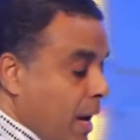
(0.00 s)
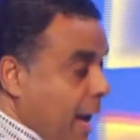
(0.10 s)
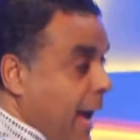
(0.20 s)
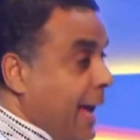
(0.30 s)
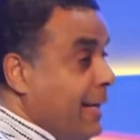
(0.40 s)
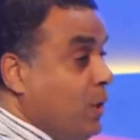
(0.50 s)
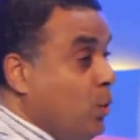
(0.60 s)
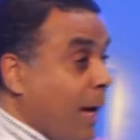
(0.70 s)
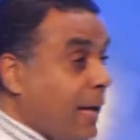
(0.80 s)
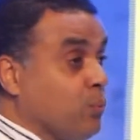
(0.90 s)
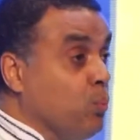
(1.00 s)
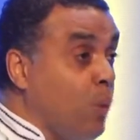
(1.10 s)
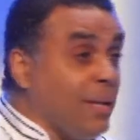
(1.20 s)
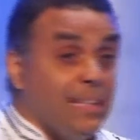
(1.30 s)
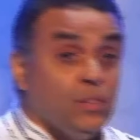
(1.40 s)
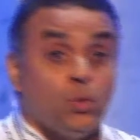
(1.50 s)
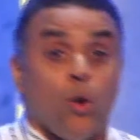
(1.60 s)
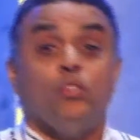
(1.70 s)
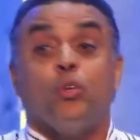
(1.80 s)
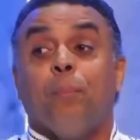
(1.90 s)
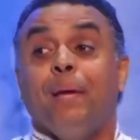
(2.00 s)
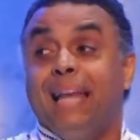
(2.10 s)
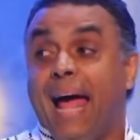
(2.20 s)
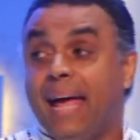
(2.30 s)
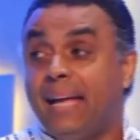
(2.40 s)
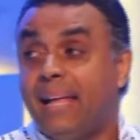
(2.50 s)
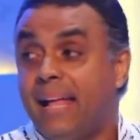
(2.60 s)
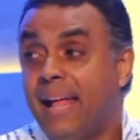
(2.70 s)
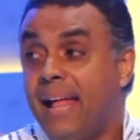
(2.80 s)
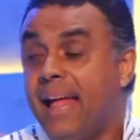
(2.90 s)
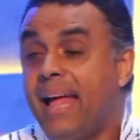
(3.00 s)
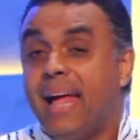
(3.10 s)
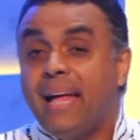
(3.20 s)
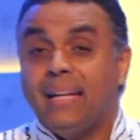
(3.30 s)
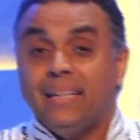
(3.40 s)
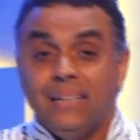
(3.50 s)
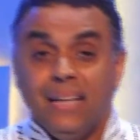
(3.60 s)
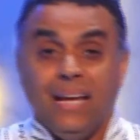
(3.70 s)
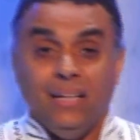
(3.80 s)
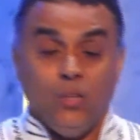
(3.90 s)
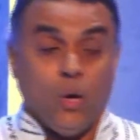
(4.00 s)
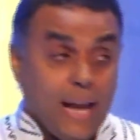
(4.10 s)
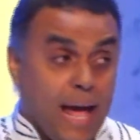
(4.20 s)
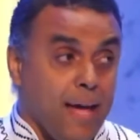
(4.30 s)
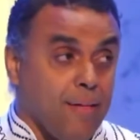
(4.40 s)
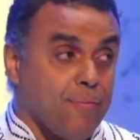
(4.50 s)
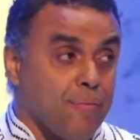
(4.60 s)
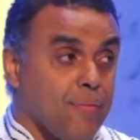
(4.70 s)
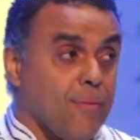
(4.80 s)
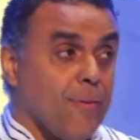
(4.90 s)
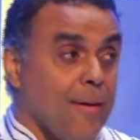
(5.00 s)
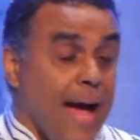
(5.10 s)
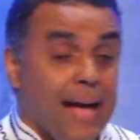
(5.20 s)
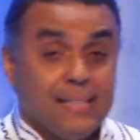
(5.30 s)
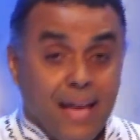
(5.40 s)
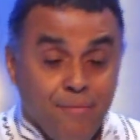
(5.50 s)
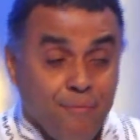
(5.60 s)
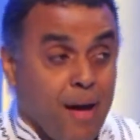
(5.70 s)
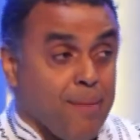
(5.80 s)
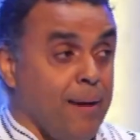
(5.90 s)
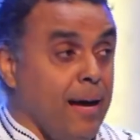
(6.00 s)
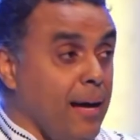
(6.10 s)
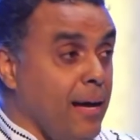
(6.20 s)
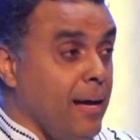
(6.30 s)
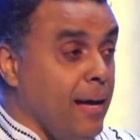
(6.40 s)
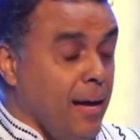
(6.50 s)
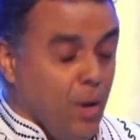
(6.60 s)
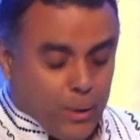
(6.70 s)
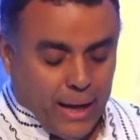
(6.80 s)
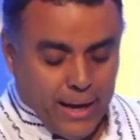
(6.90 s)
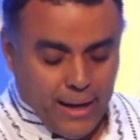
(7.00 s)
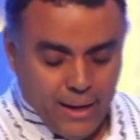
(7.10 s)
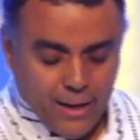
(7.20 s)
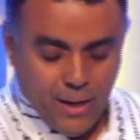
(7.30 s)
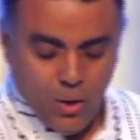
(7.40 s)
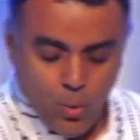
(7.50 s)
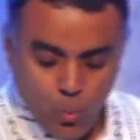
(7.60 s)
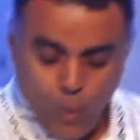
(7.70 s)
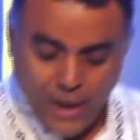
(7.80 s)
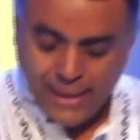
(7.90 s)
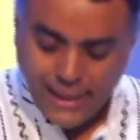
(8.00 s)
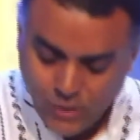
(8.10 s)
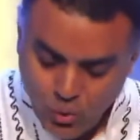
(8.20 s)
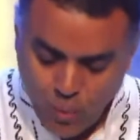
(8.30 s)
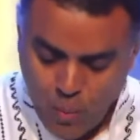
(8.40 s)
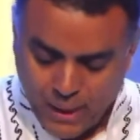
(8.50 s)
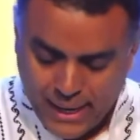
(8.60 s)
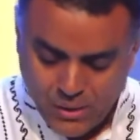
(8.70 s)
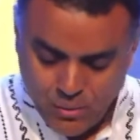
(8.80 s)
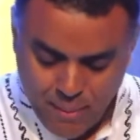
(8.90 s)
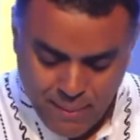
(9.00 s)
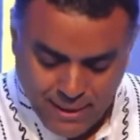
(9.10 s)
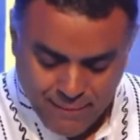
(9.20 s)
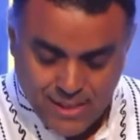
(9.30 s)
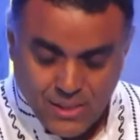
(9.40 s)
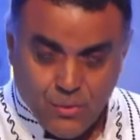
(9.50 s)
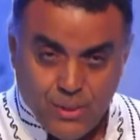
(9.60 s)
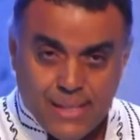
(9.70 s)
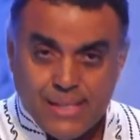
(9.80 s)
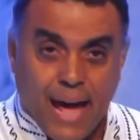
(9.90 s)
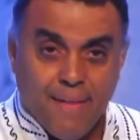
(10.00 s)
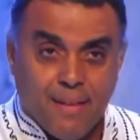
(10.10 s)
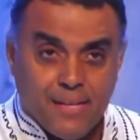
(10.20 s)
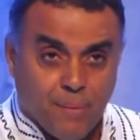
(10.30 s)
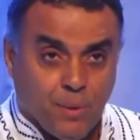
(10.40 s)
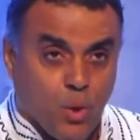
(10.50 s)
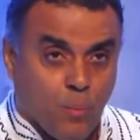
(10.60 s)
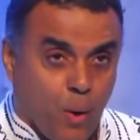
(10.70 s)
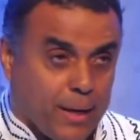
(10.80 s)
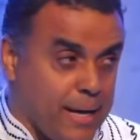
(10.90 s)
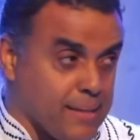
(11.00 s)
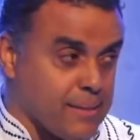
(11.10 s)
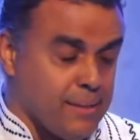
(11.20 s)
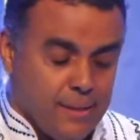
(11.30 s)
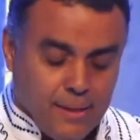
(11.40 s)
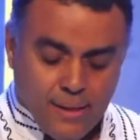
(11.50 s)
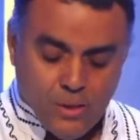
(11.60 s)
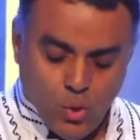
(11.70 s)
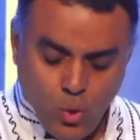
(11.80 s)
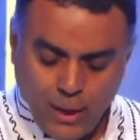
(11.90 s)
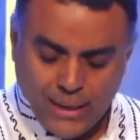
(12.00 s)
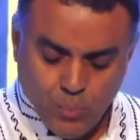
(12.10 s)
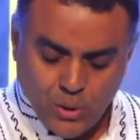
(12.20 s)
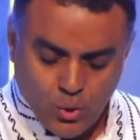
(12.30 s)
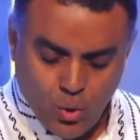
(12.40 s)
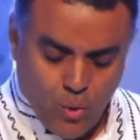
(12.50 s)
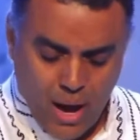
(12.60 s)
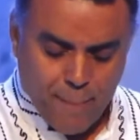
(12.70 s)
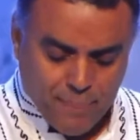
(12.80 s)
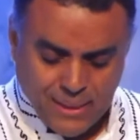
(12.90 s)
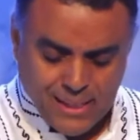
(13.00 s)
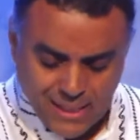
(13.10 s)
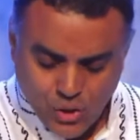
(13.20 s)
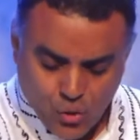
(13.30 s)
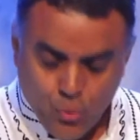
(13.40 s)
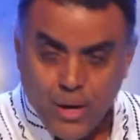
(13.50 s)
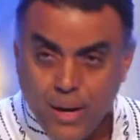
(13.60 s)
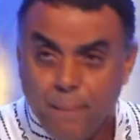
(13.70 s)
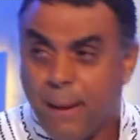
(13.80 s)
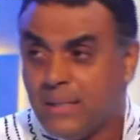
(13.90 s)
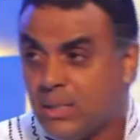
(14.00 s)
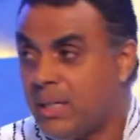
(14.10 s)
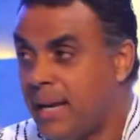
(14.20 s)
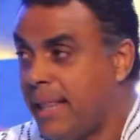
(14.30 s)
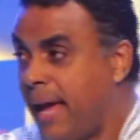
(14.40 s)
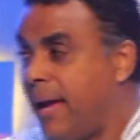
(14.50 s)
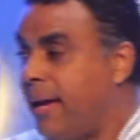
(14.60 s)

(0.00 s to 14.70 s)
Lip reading: and look at what is going to be like in your life as a farmer, okay, when there's no more curse. Remember the verse 3 says, and there shall be no more curse. So look at what's going to happen. There's a tree mentioned there.